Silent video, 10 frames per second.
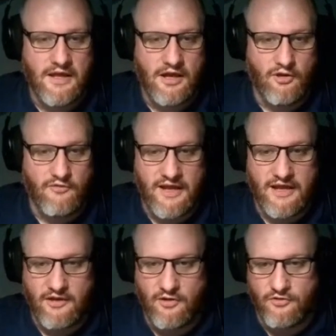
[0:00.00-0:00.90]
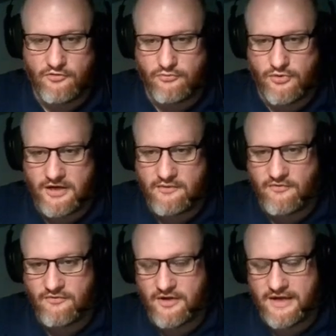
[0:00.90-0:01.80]
Over here on the right,
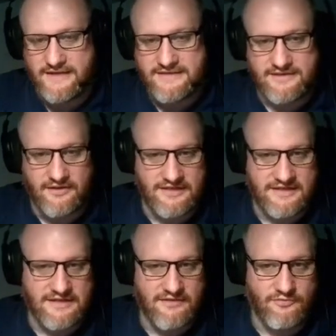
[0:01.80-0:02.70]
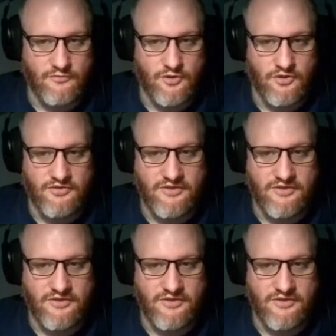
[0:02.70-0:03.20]
we've got a slightly different one.